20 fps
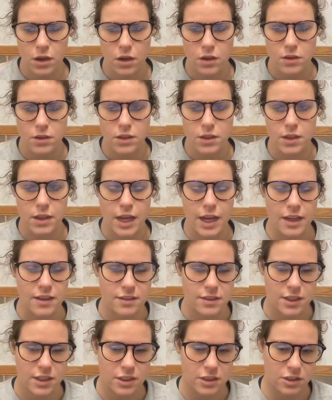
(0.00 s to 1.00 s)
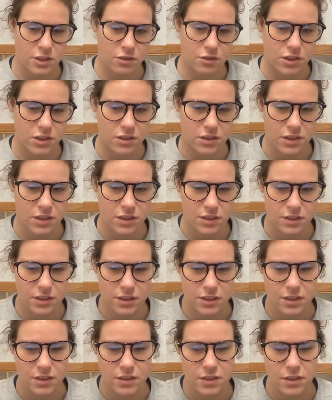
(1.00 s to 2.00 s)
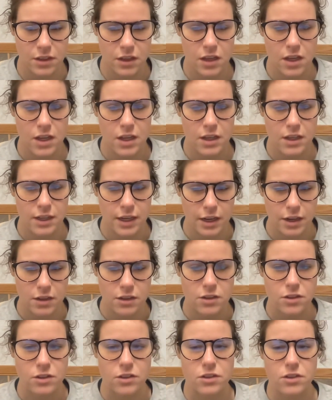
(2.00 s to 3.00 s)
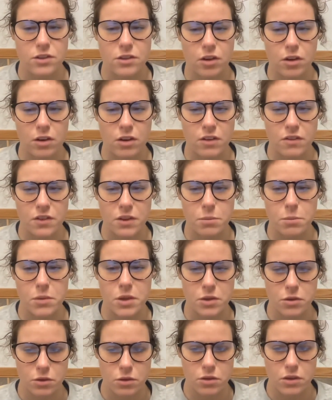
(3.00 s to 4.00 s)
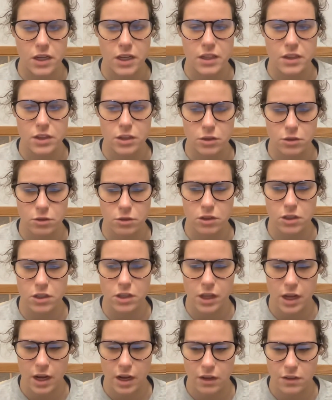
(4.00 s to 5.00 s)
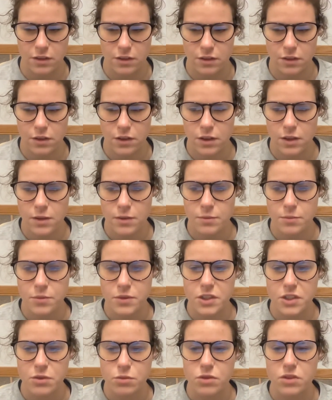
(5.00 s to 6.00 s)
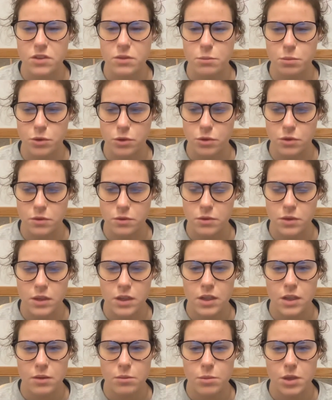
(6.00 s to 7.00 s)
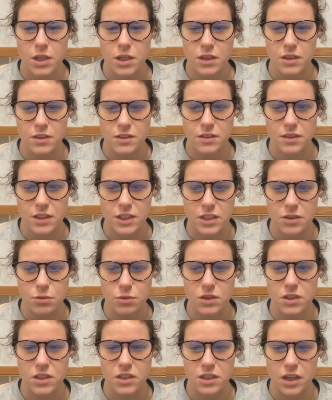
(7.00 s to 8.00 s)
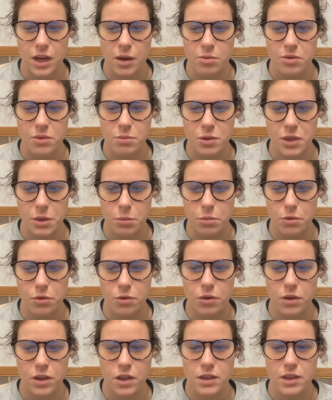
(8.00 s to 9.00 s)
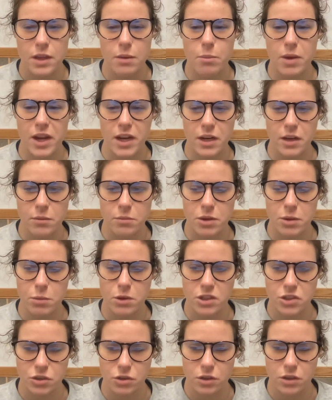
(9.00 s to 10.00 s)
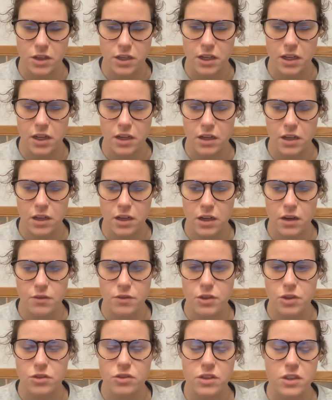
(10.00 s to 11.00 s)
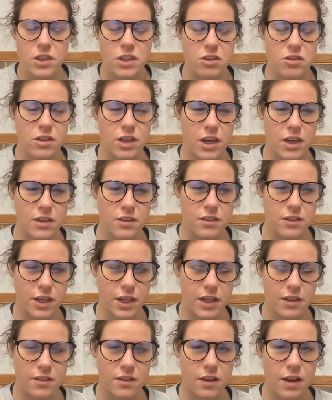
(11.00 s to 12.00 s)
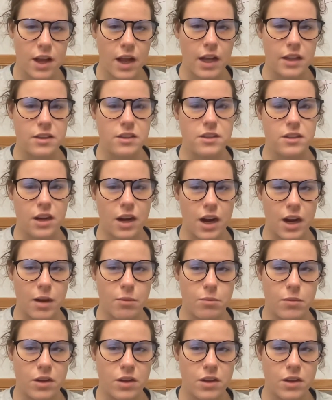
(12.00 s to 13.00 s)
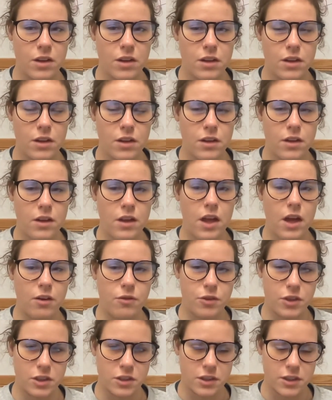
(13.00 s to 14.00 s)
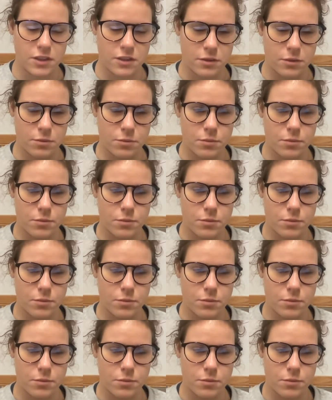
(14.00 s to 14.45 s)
The last characteristic is characters are of the middle and lower class. This was important because these were the types of people that made up the majority of those in the United States at the time of realism.